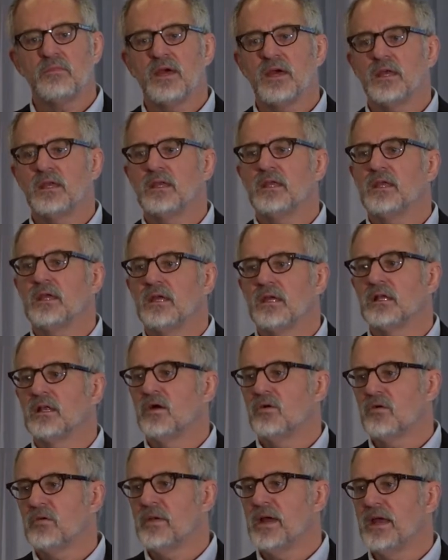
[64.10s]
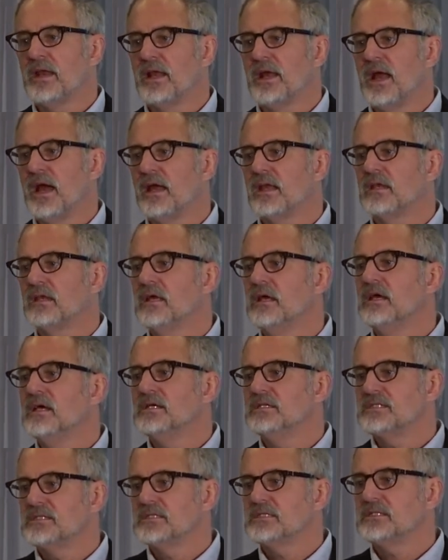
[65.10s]
men in lower Manhattan
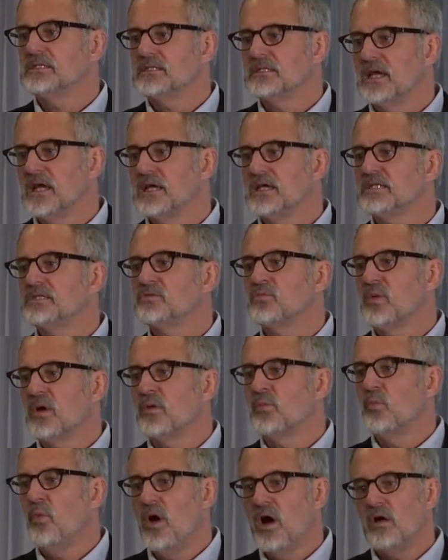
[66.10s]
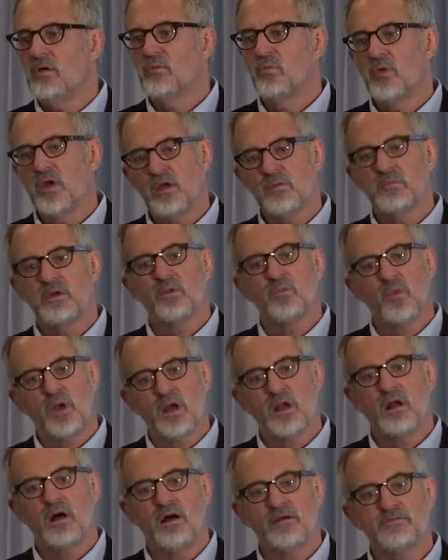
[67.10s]
since the days when Walt Whitman
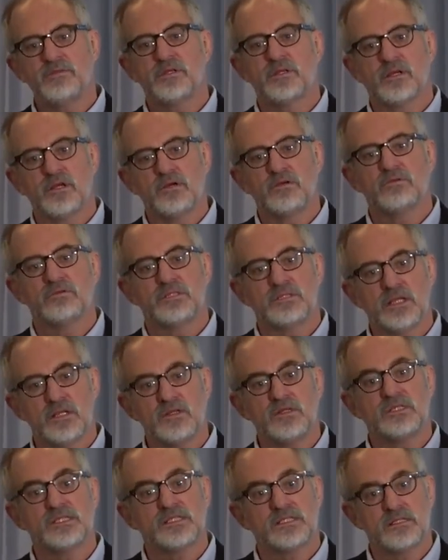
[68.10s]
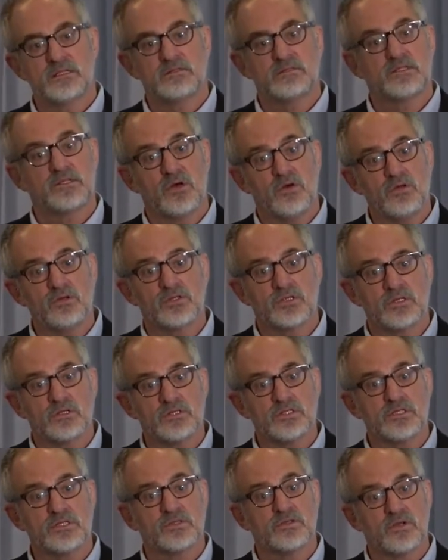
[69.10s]
went off to go teach
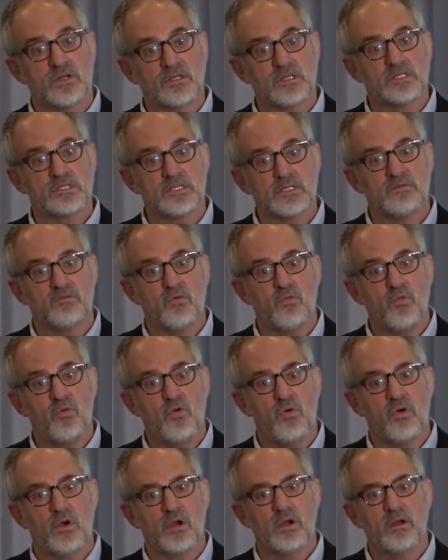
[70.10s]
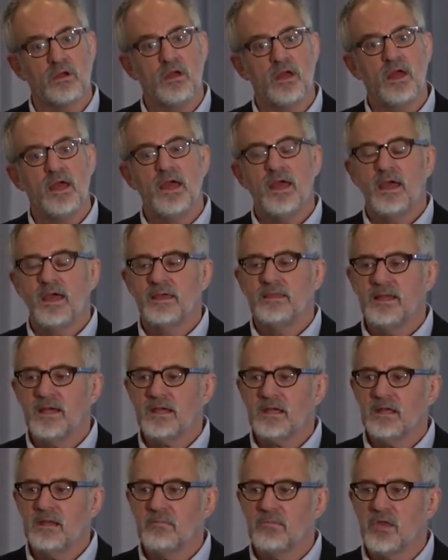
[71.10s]
soldiers during the Civil War. And
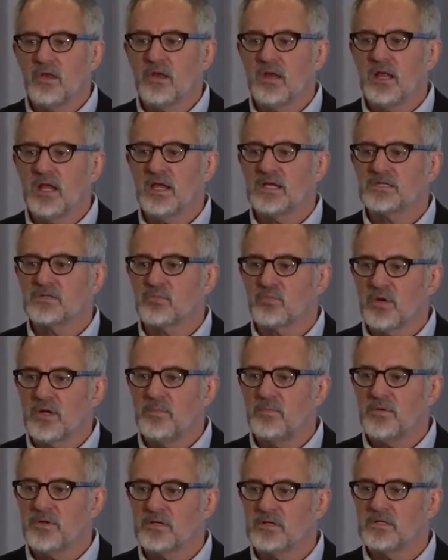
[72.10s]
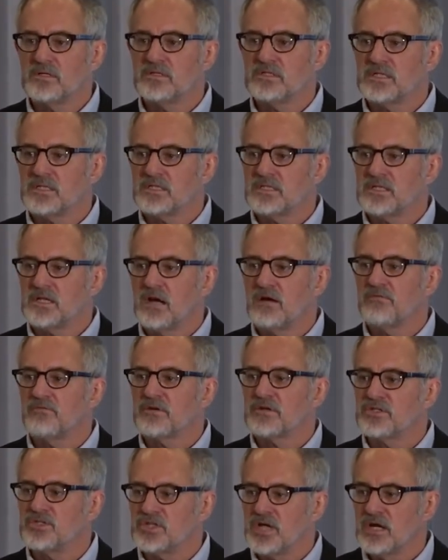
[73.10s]
that community has reproduced itself
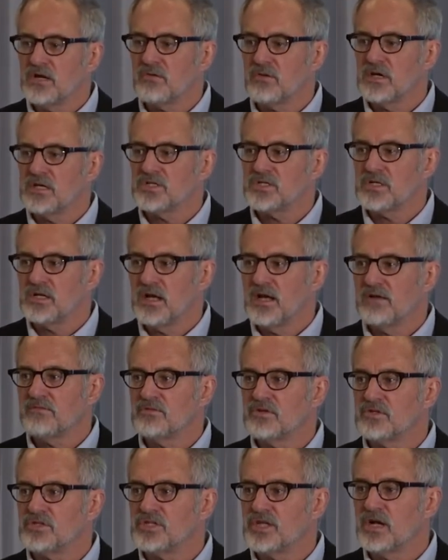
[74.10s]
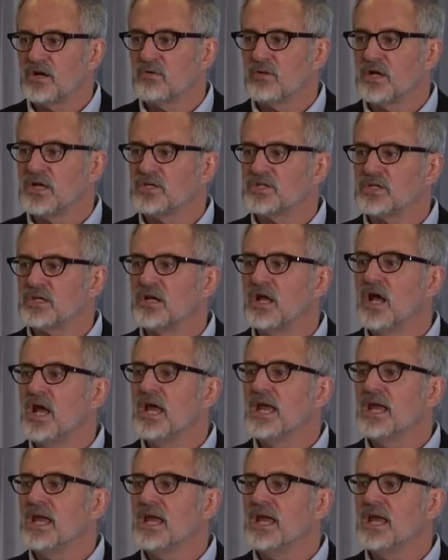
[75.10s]
for generation after generation,